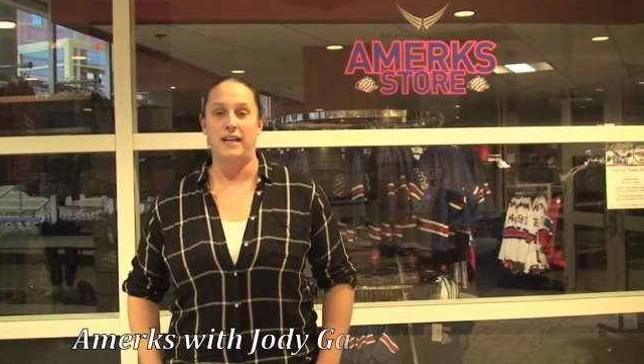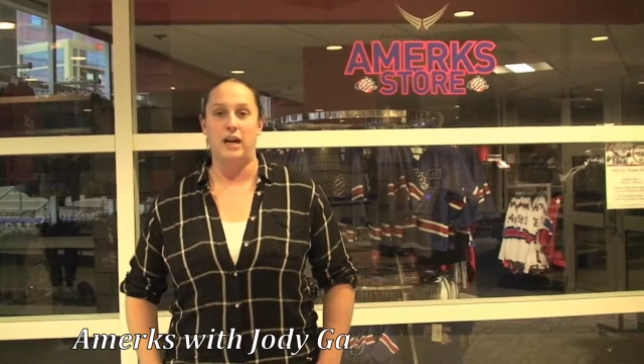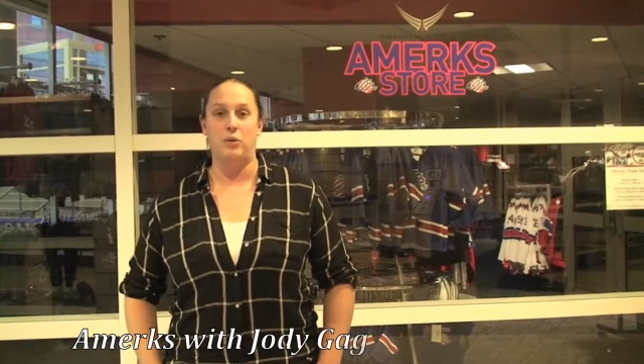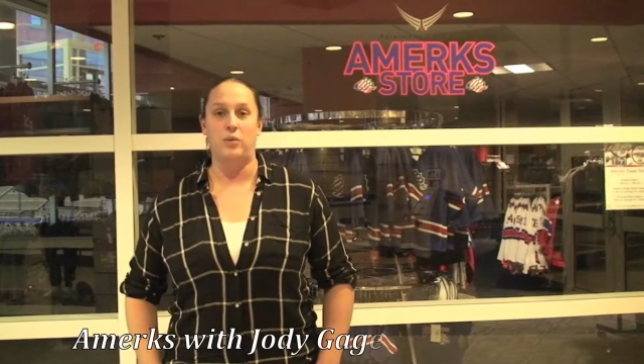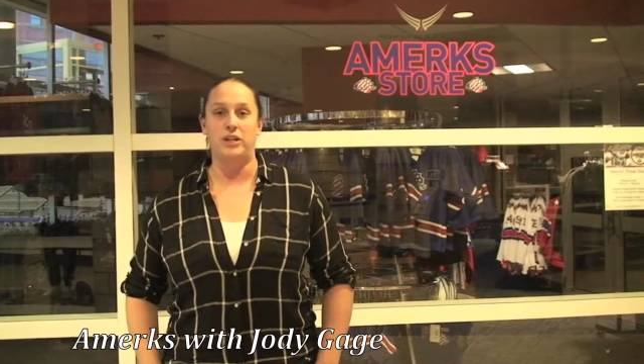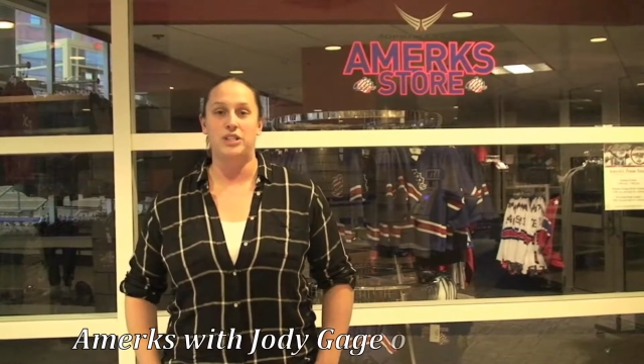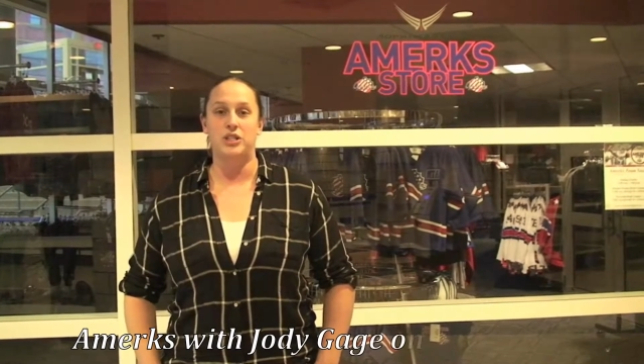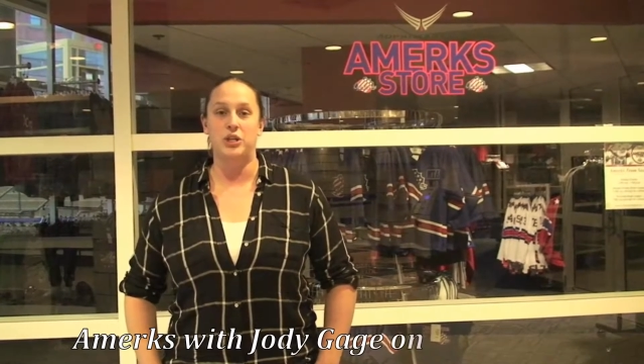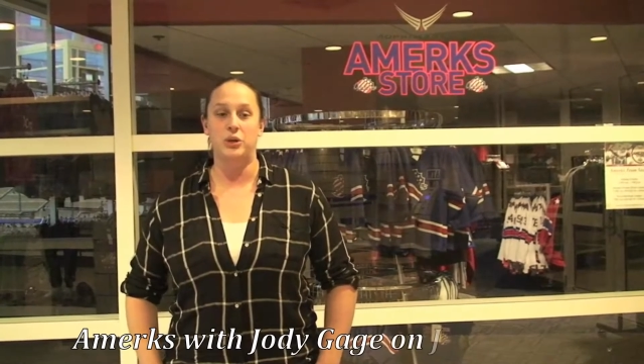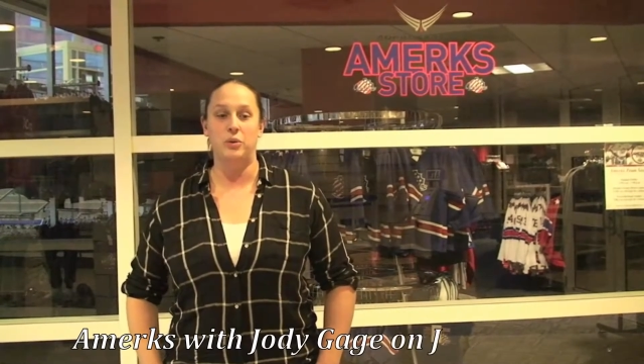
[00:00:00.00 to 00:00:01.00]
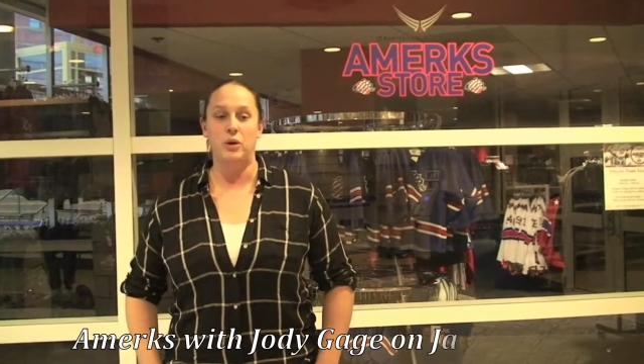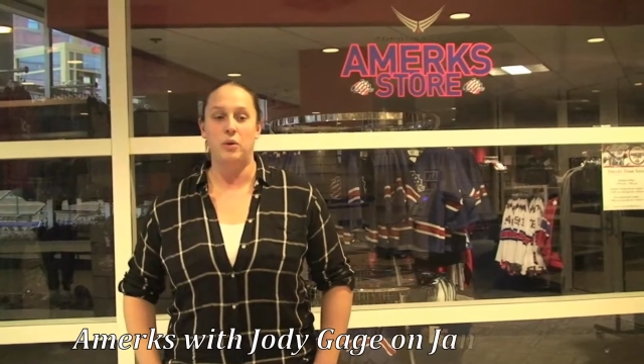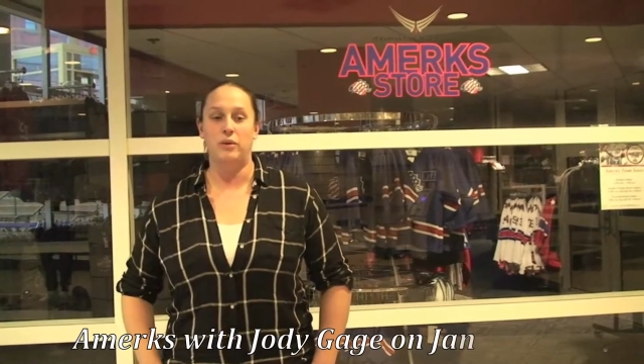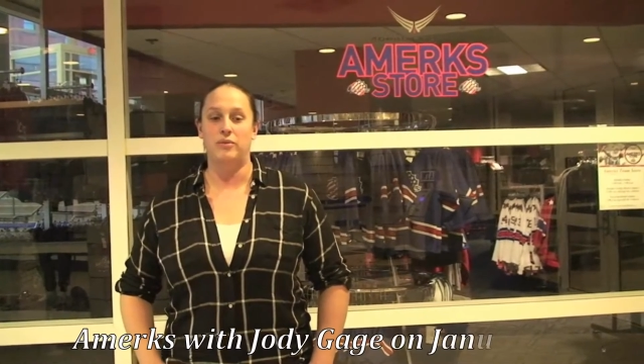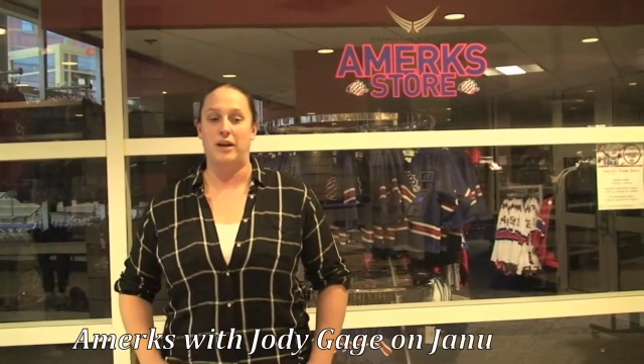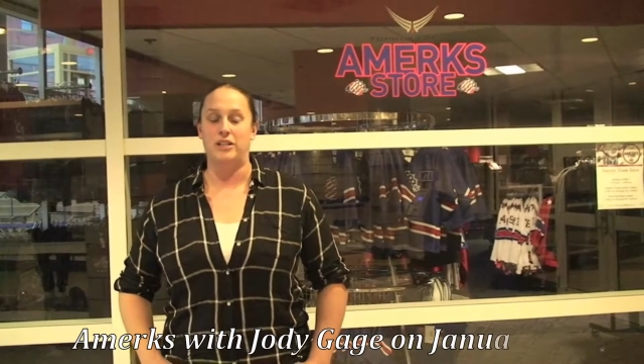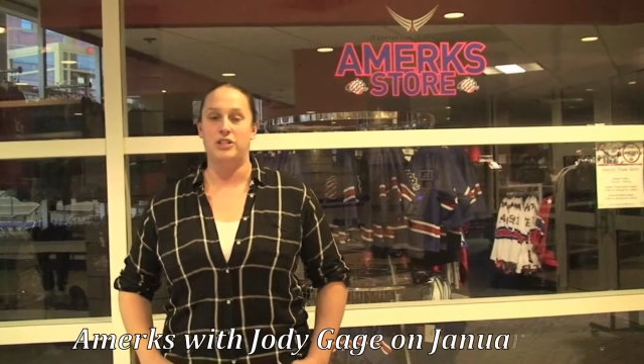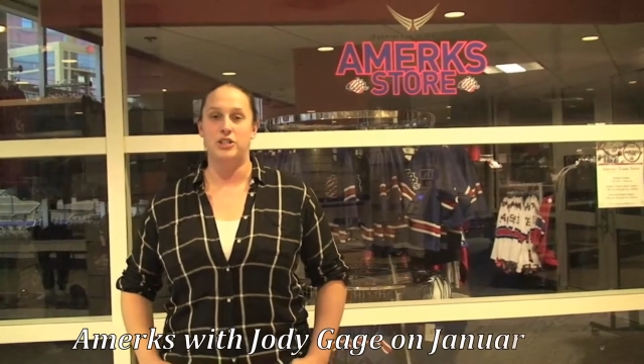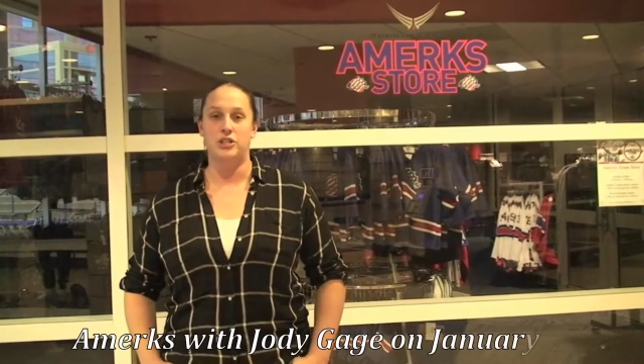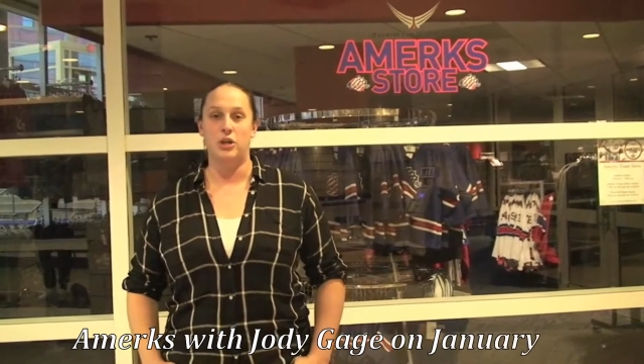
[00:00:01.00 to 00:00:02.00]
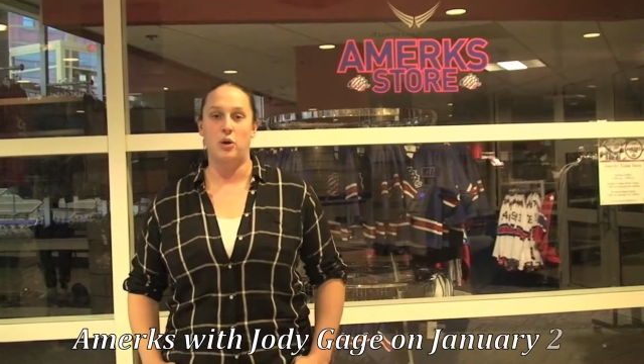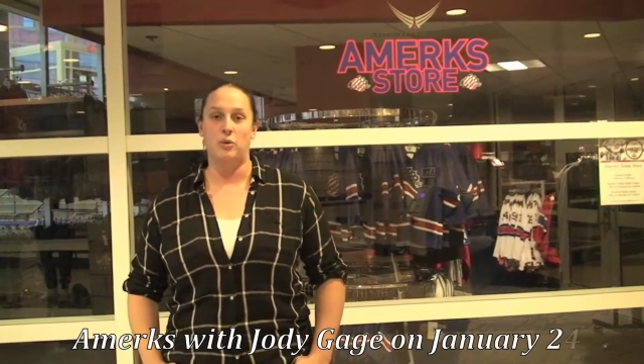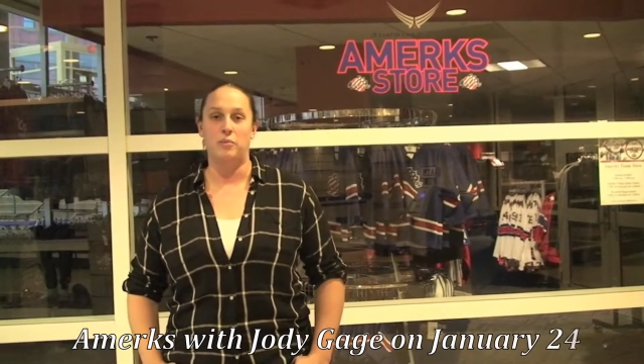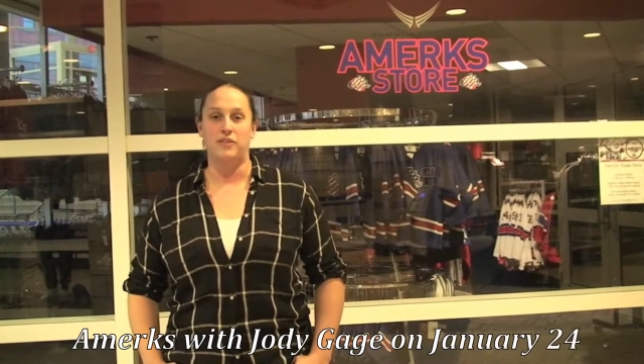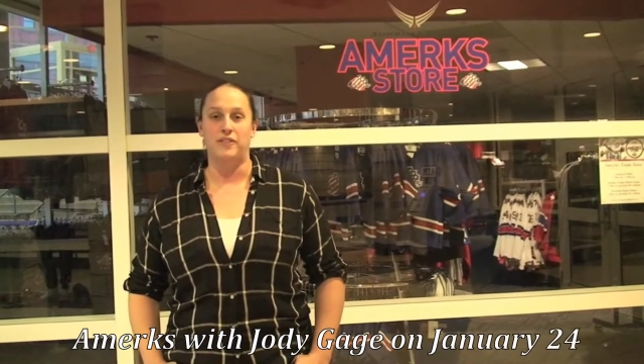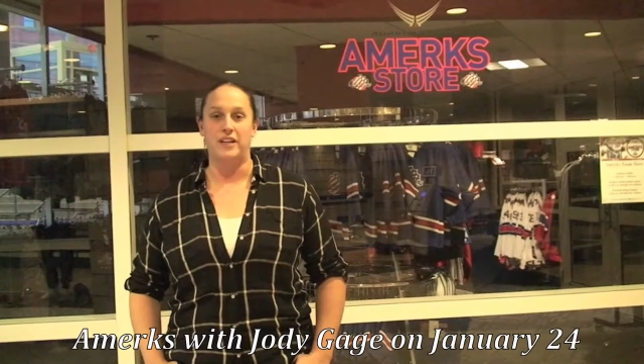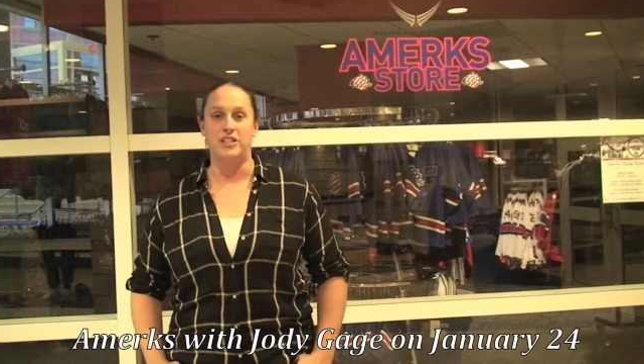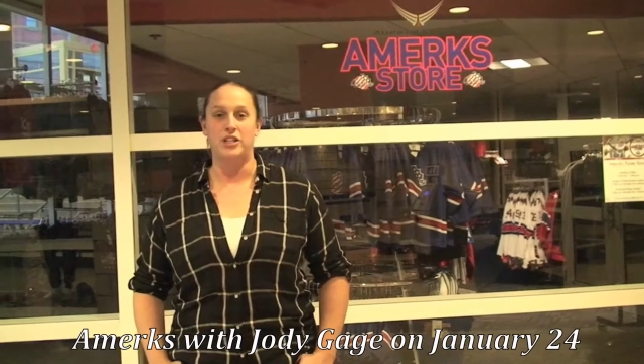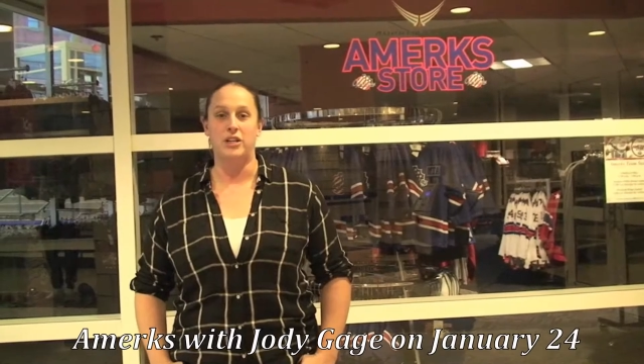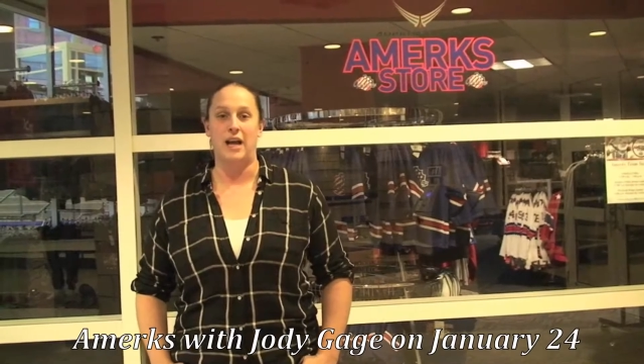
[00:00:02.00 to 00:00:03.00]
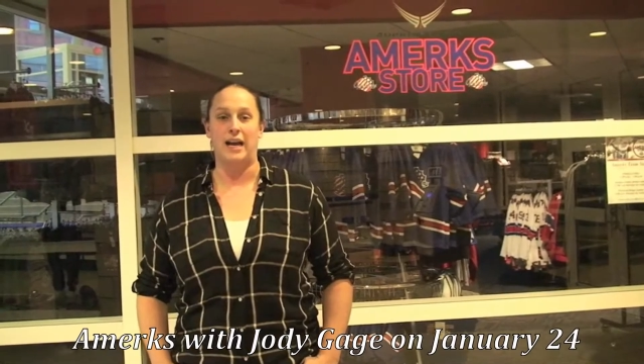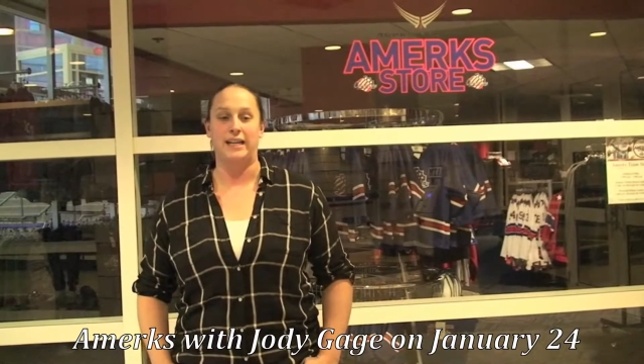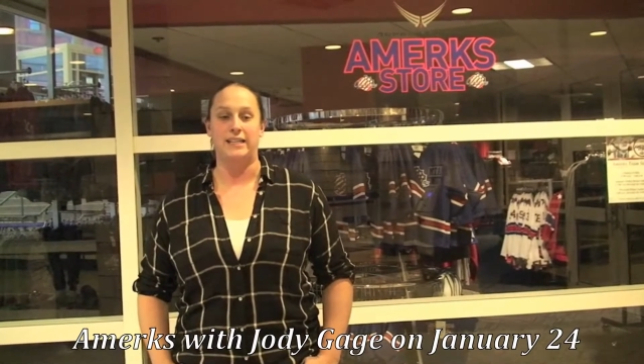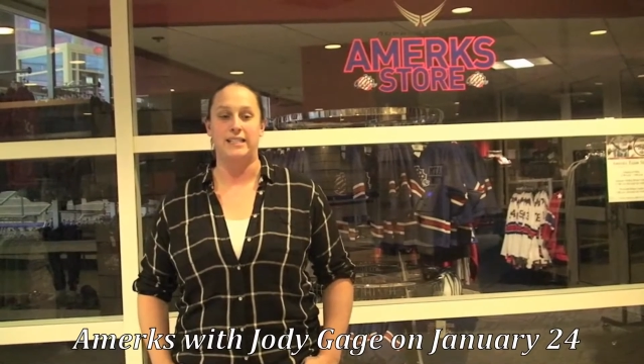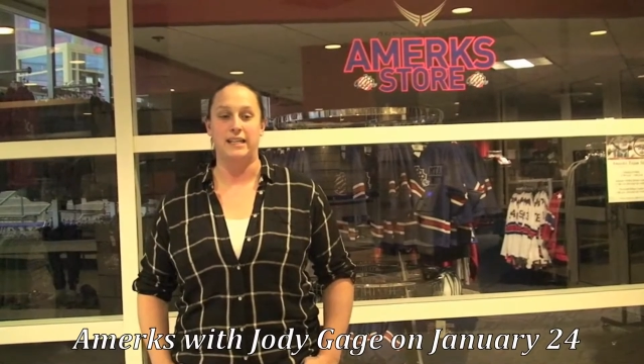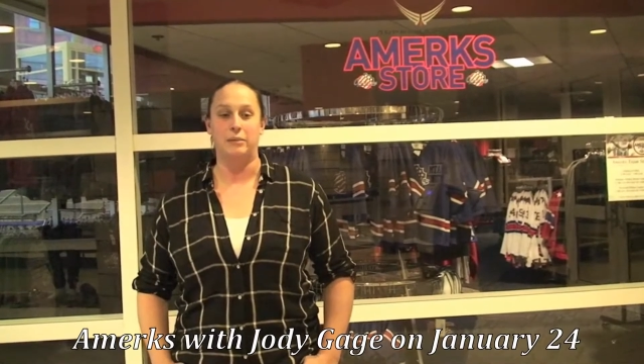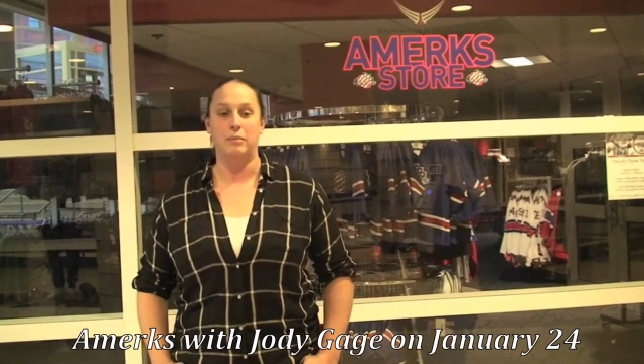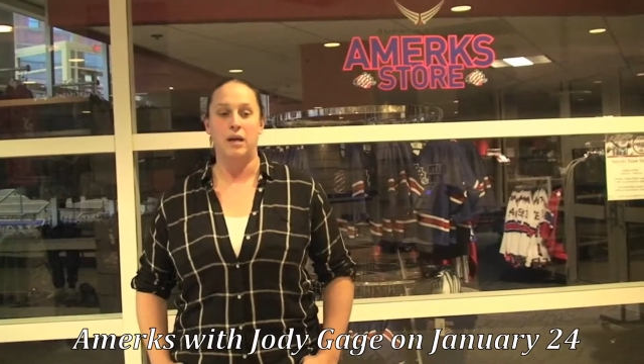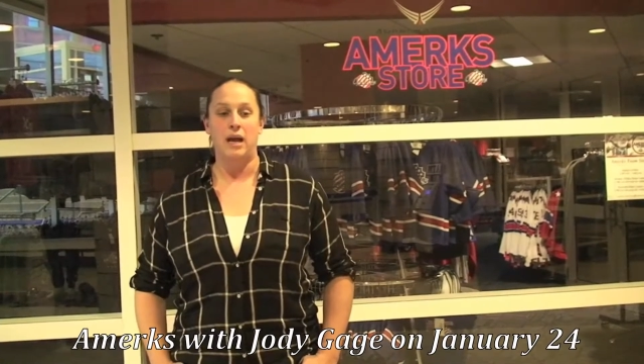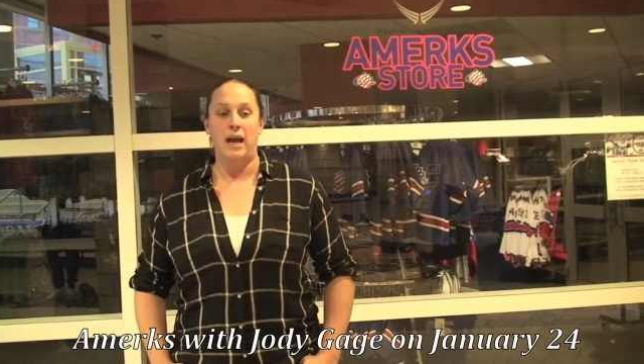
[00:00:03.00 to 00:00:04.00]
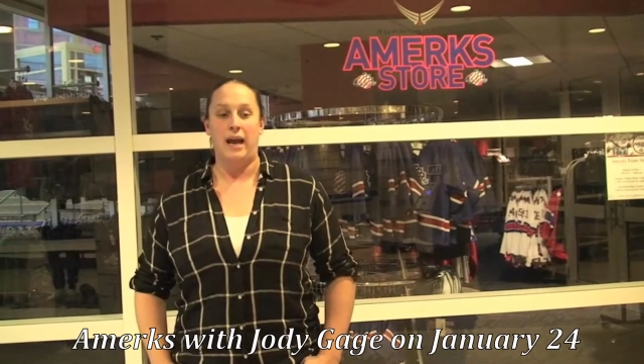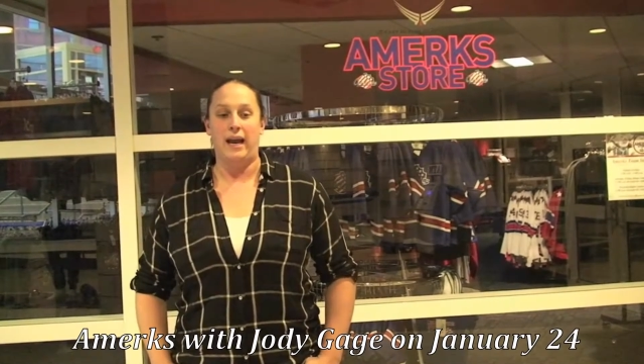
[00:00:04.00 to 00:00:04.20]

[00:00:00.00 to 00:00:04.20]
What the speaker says: find out what's new with Rochester's own professional hockey team